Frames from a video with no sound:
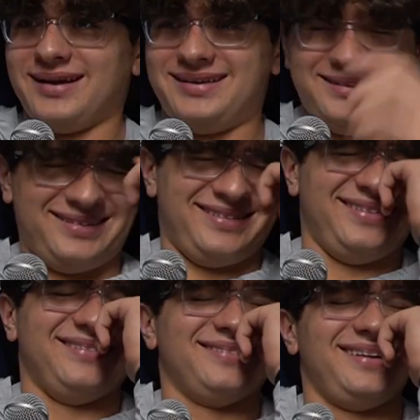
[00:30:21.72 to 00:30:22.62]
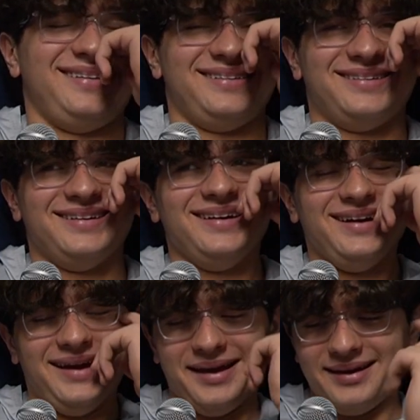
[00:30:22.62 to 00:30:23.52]
something. right, in,
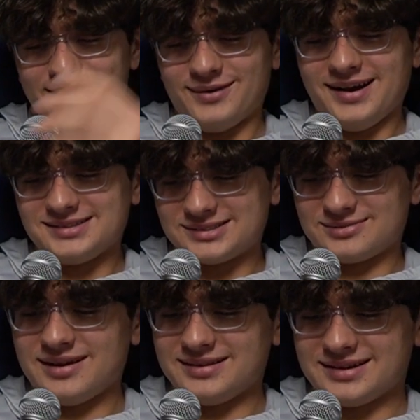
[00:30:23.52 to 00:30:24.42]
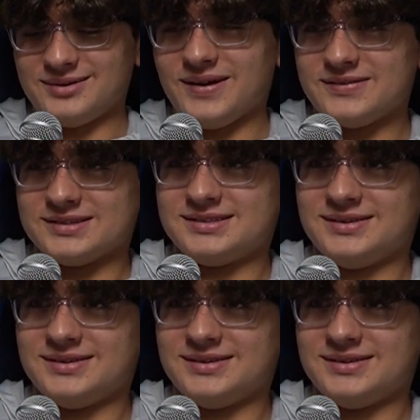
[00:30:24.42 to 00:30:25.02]
it rises right in the crevice.